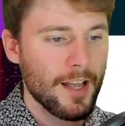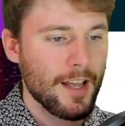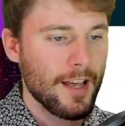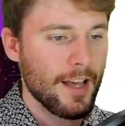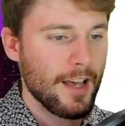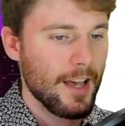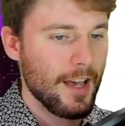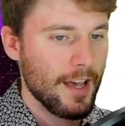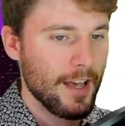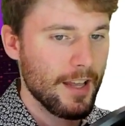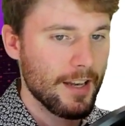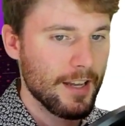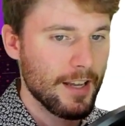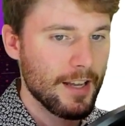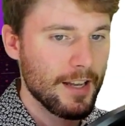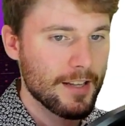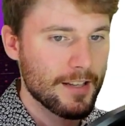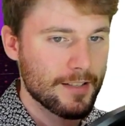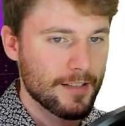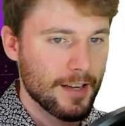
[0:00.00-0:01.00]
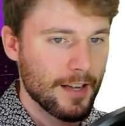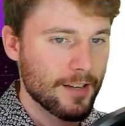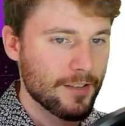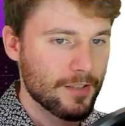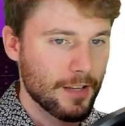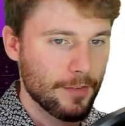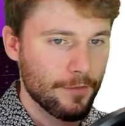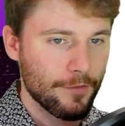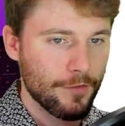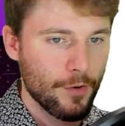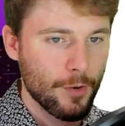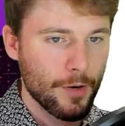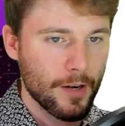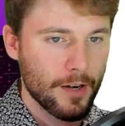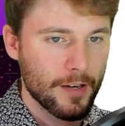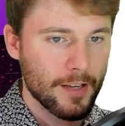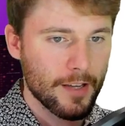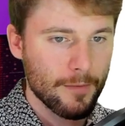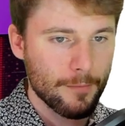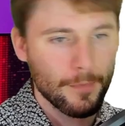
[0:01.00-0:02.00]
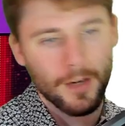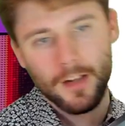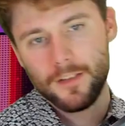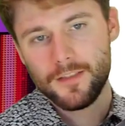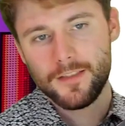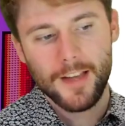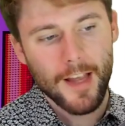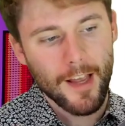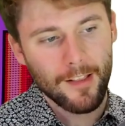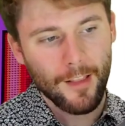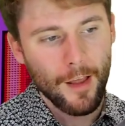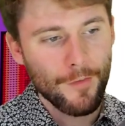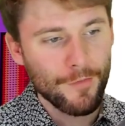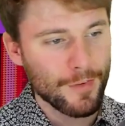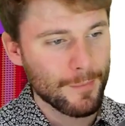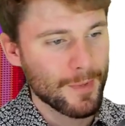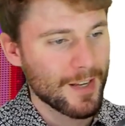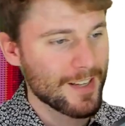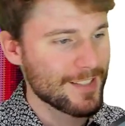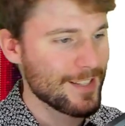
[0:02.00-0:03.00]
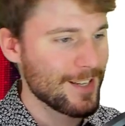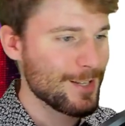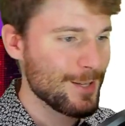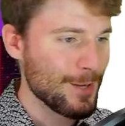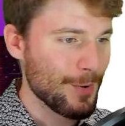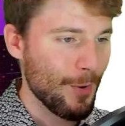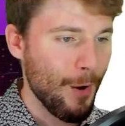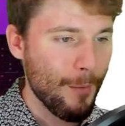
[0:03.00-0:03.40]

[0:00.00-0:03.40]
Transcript: And it is, I actually haven't voted on it yet, but I'll say I love it because I do.